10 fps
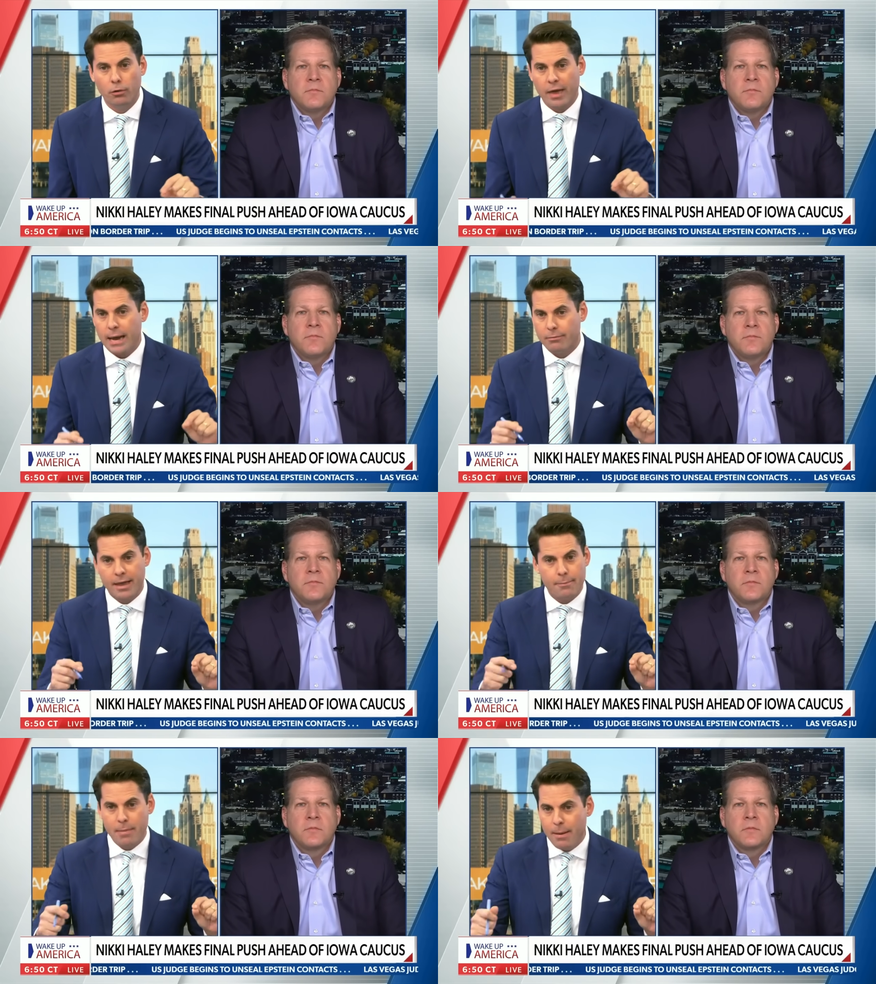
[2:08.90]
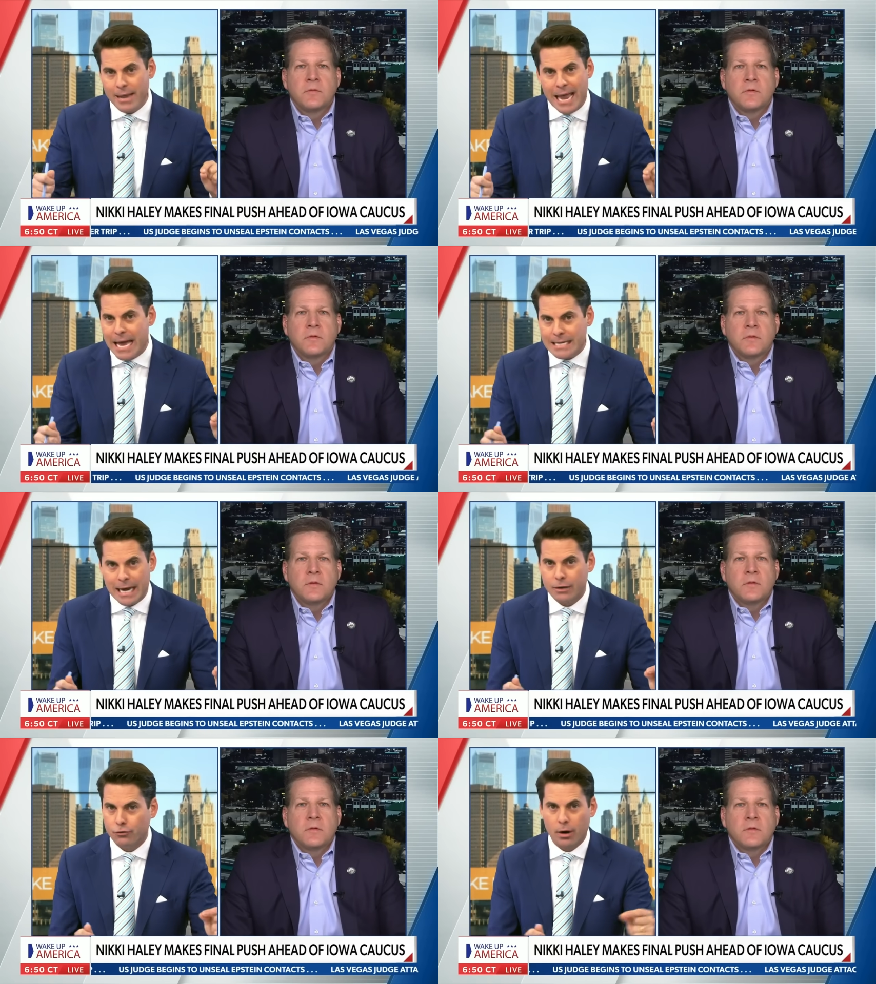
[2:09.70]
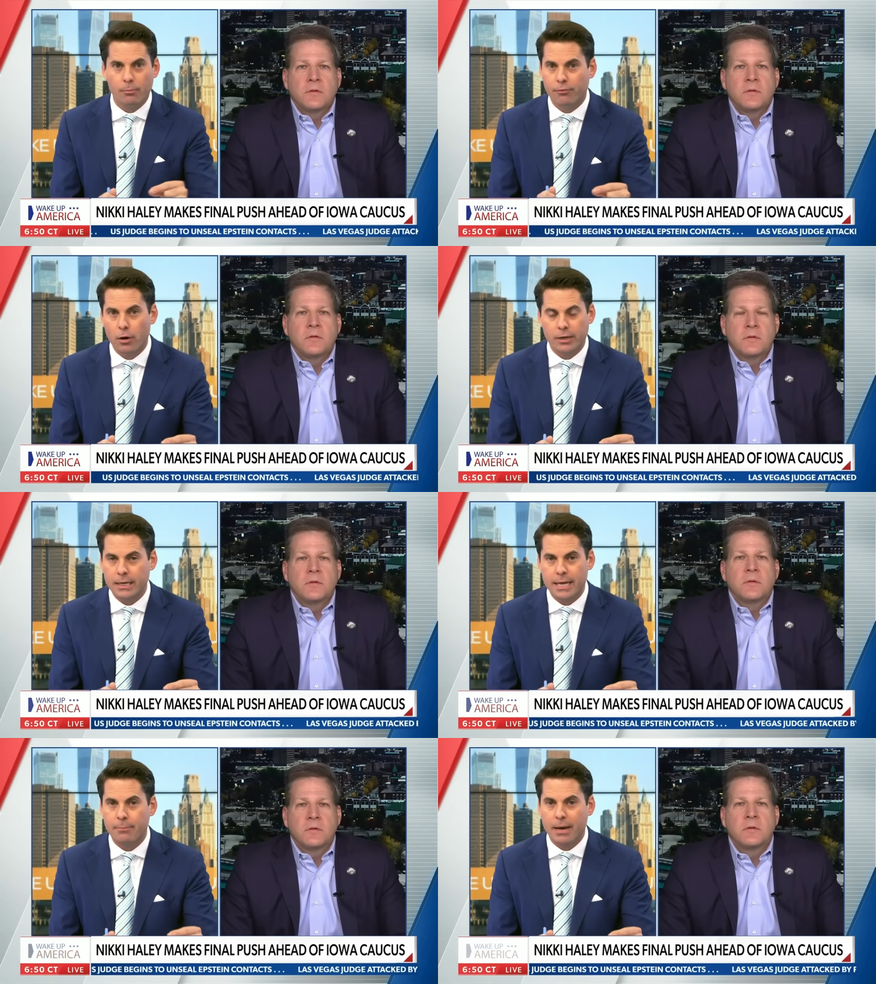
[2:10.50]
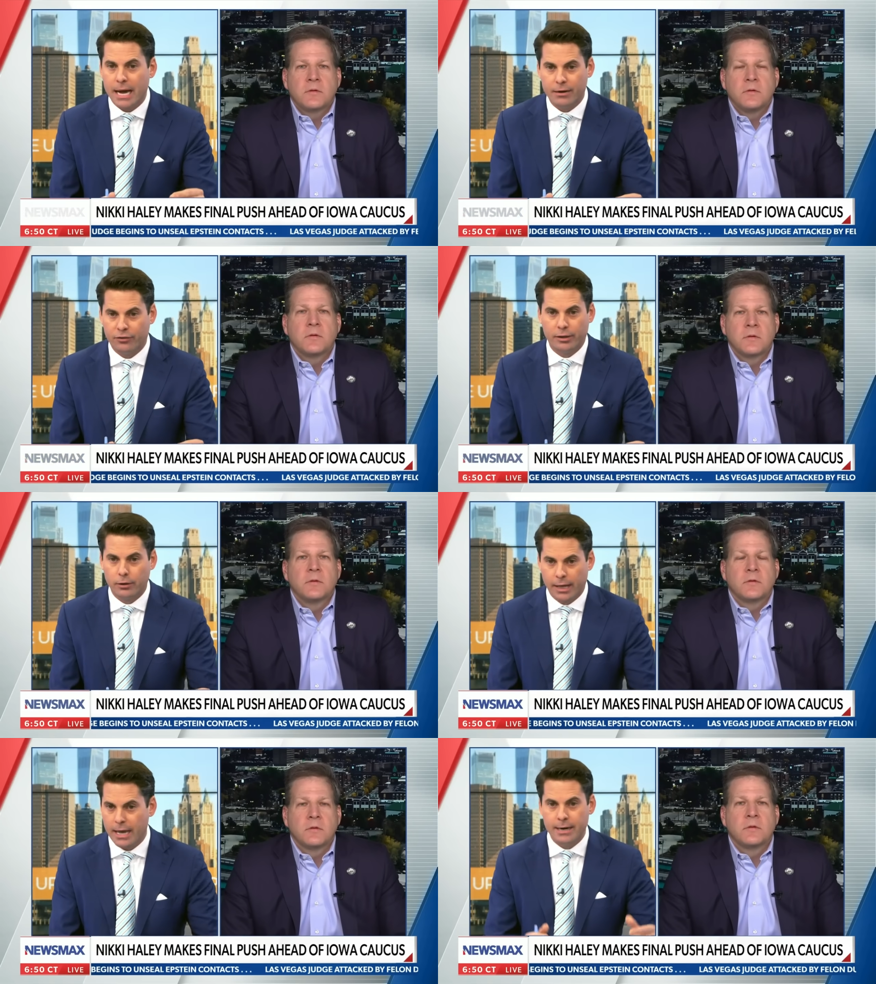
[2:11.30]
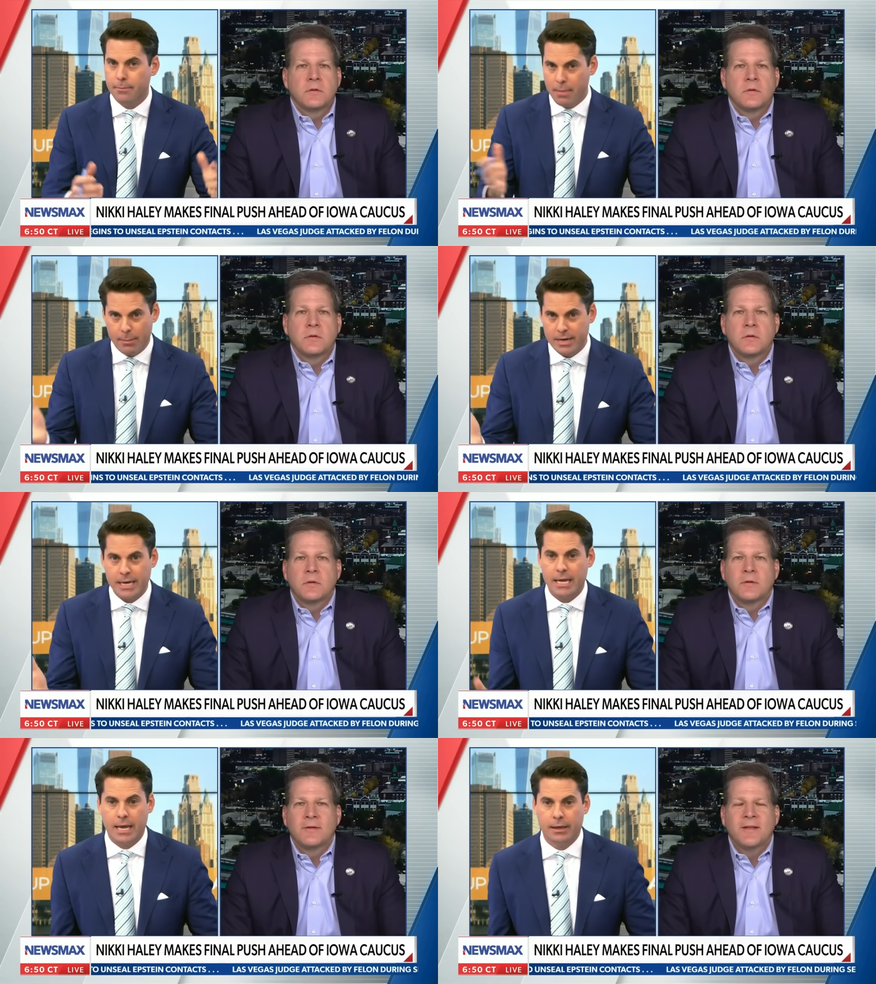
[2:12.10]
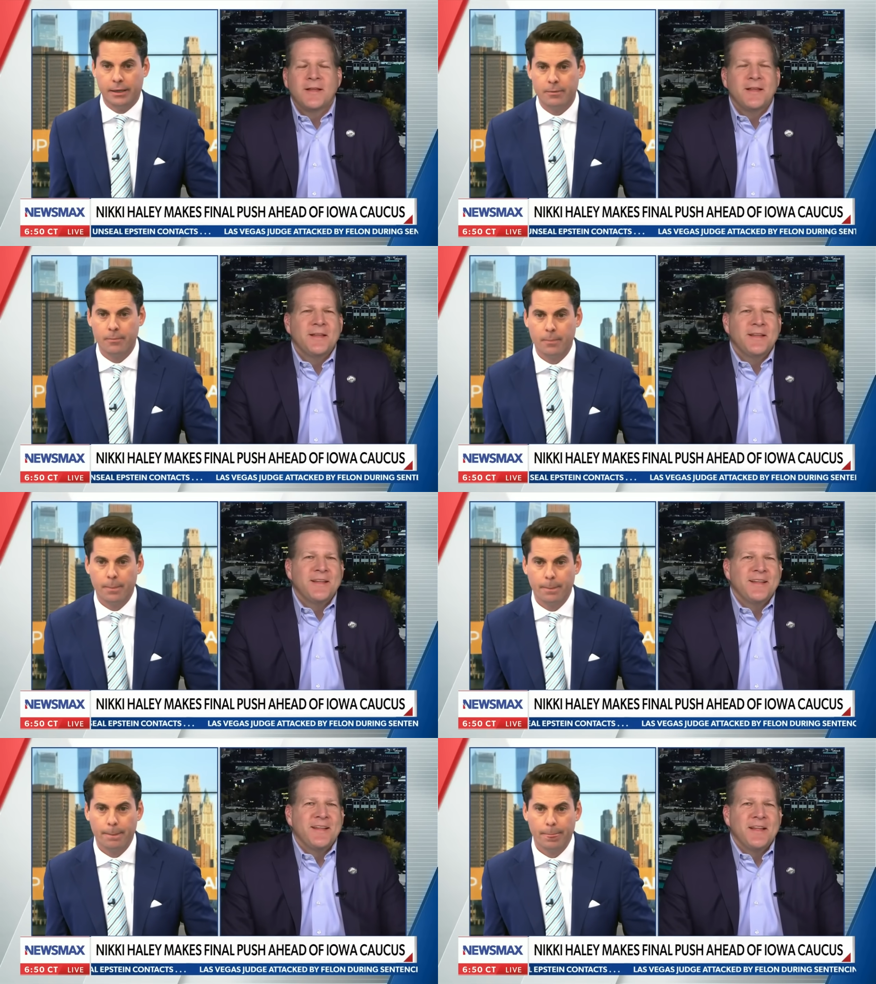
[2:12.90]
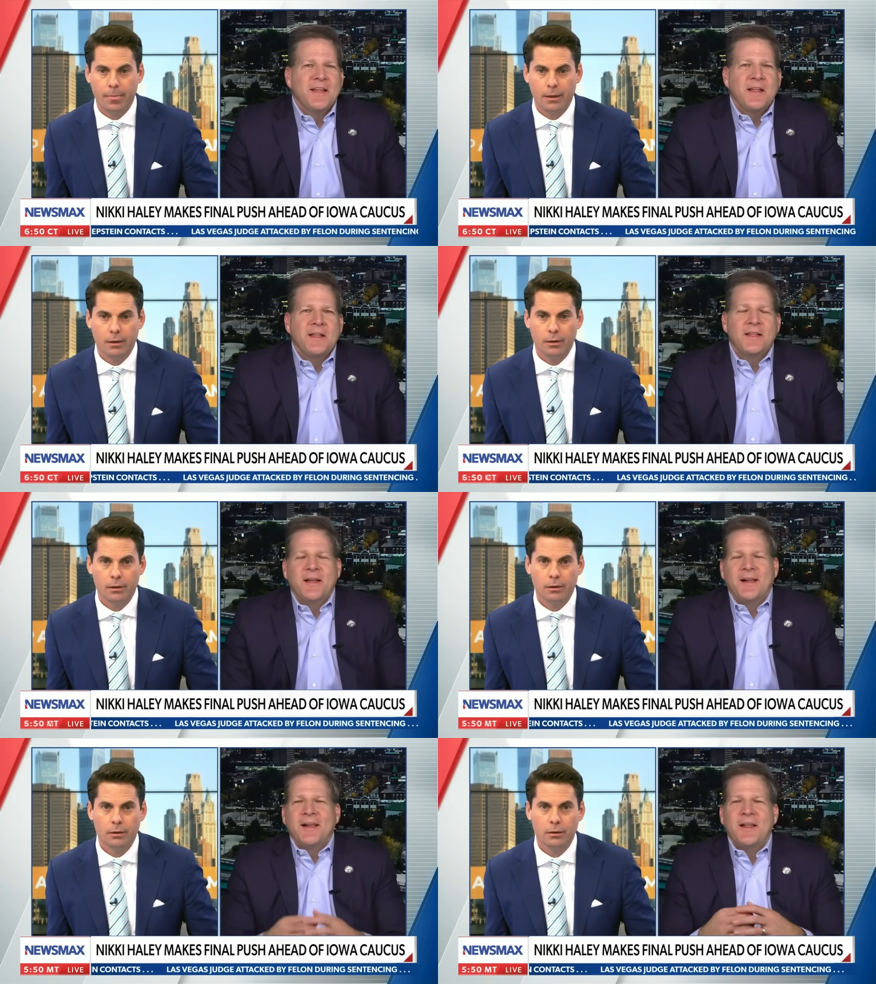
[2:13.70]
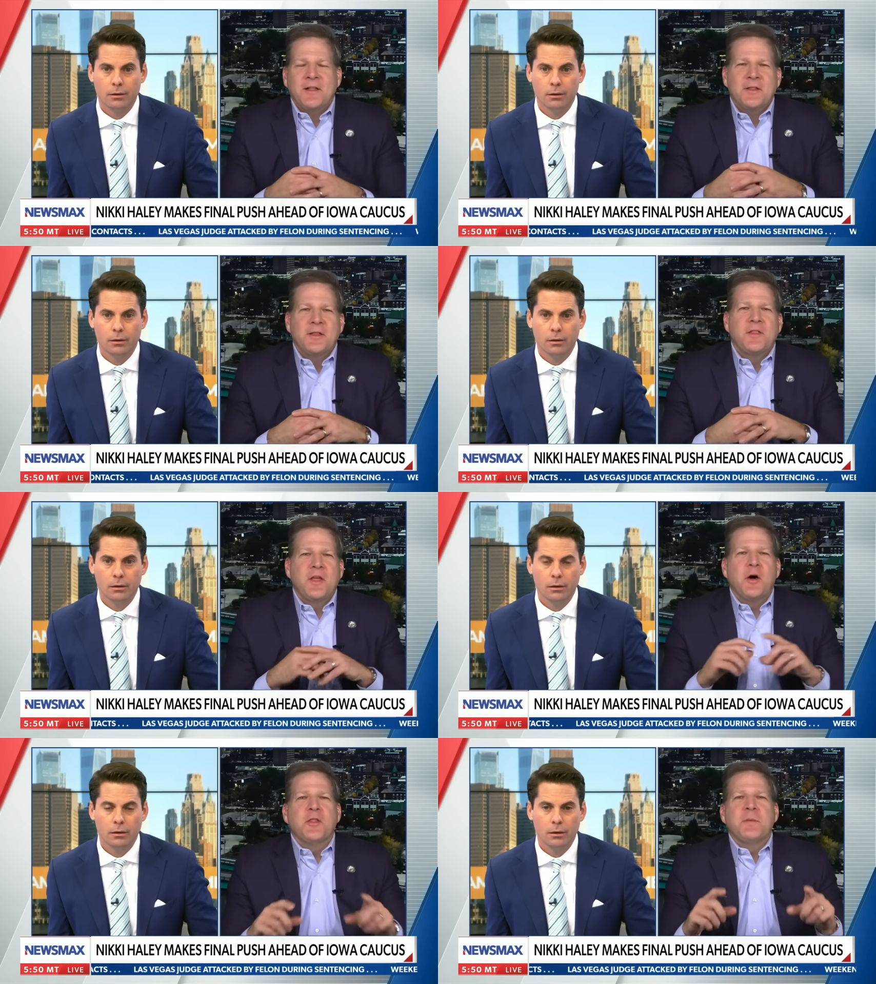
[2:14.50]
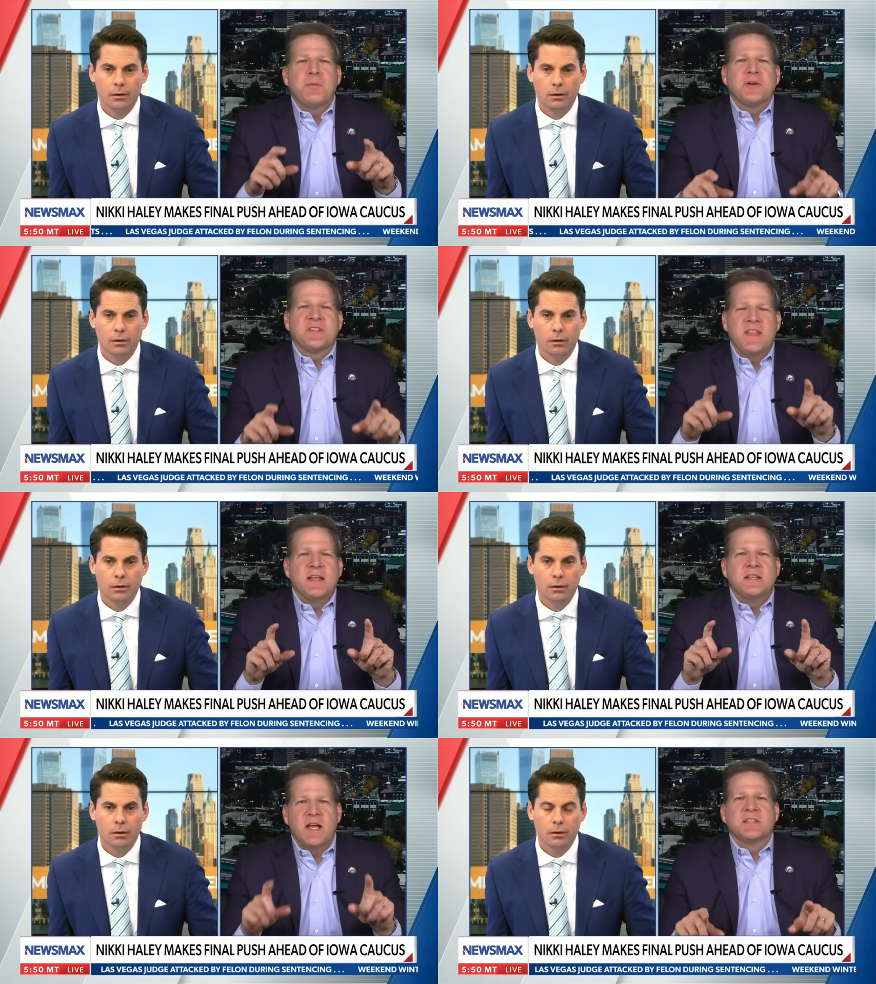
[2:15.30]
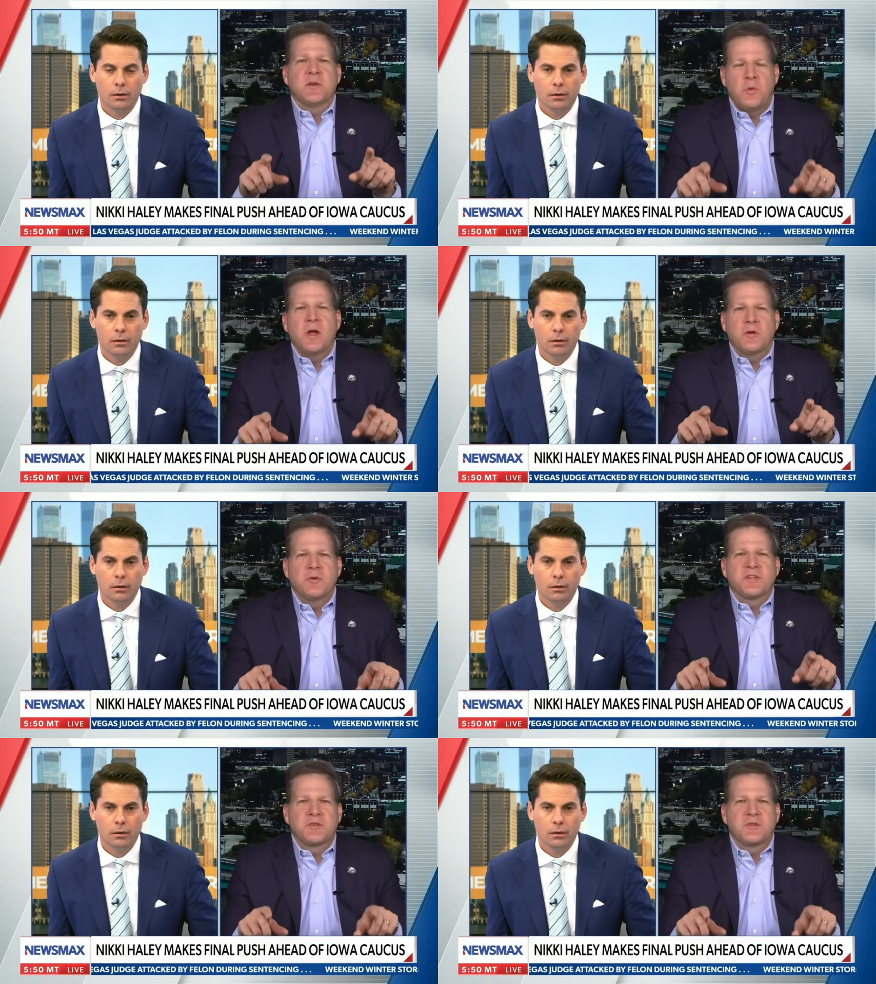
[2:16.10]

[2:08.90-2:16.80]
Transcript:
Speaker 1: that, that maybe anti Trump vote can get behind a single candidate, maybe Nikki Haley? Yeah
Speaker 2: the only person that doesn't want Chris